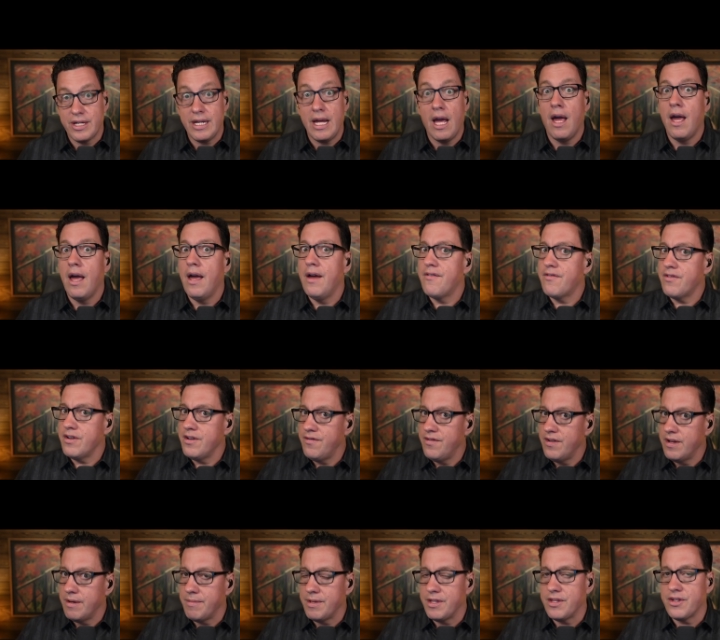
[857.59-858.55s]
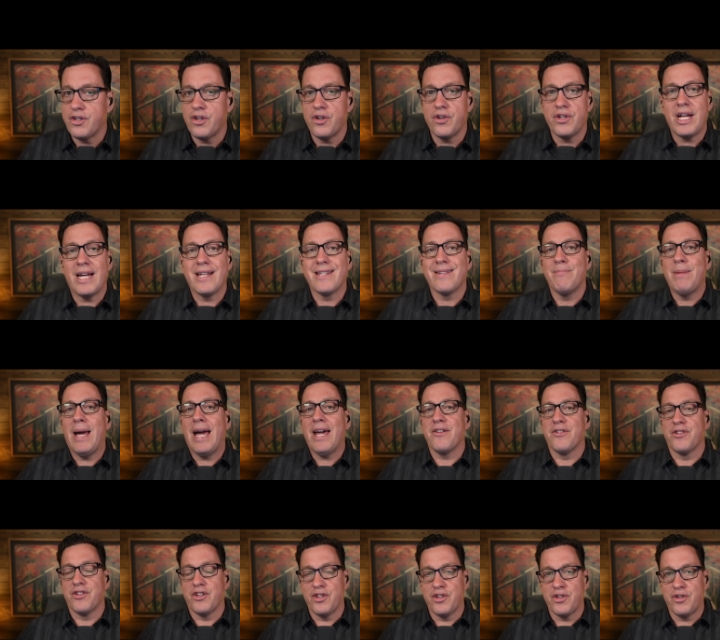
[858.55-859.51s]
every family in the church has
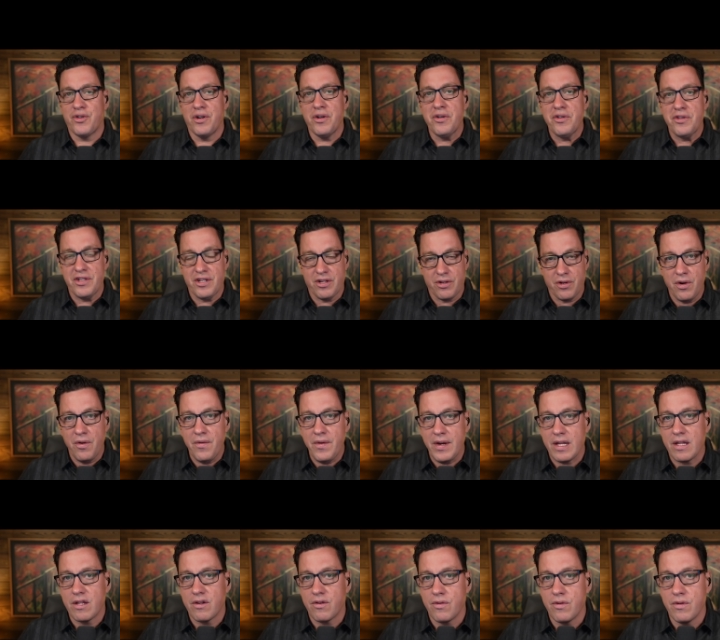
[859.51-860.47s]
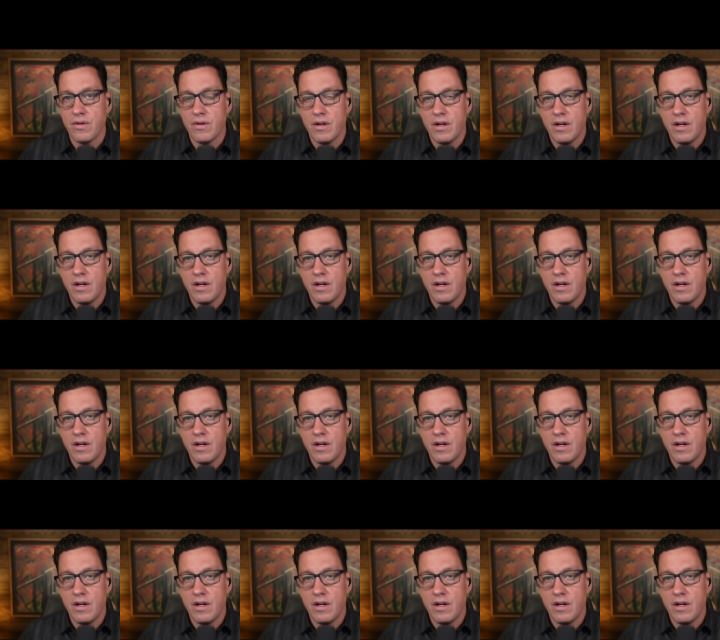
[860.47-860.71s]
battles and struggles they're going through,